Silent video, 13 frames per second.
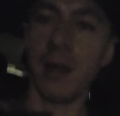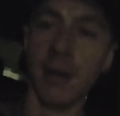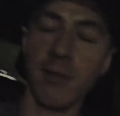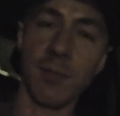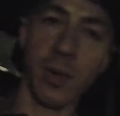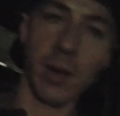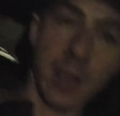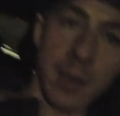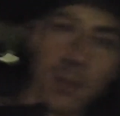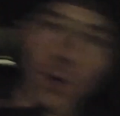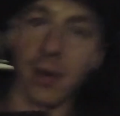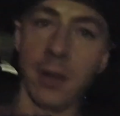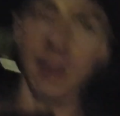of
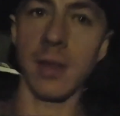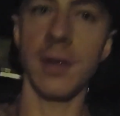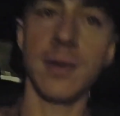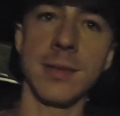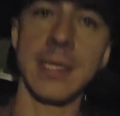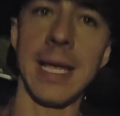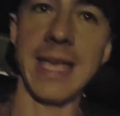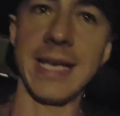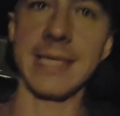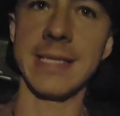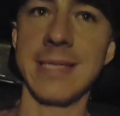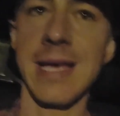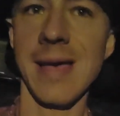bringing barn clothes,
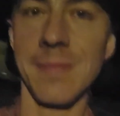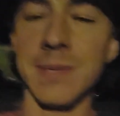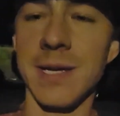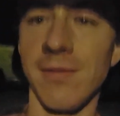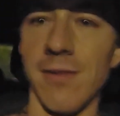except